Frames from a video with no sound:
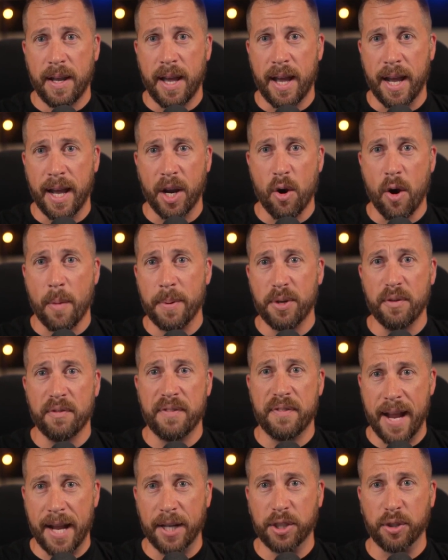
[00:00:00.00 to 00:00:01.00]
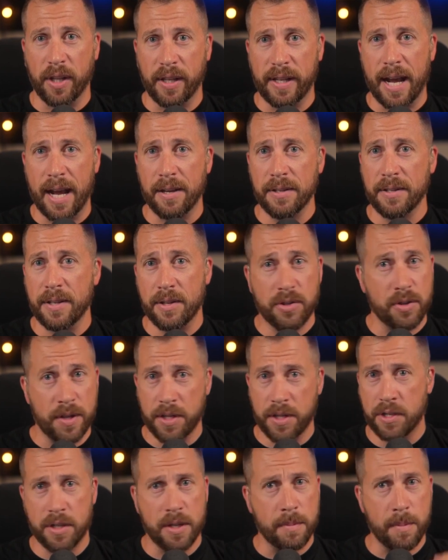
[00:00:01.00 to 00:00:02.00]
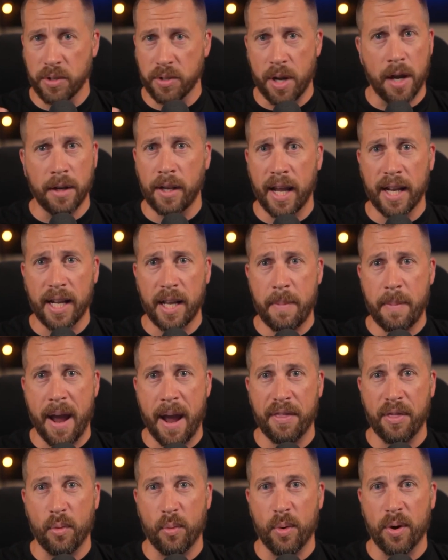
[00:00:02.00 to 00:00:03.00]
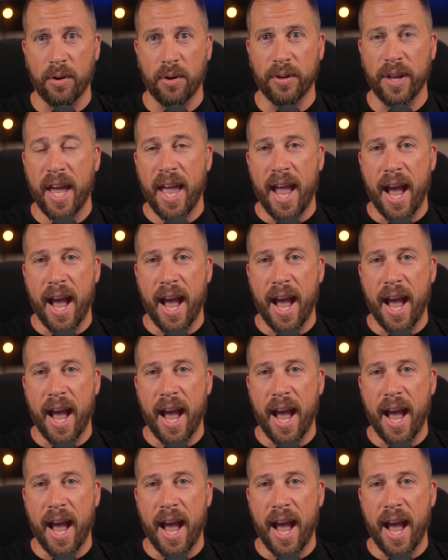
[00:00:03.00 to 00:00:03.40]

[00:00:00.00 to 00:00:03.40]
I go up and do financial analysis. So this is the most unlikely path in the world.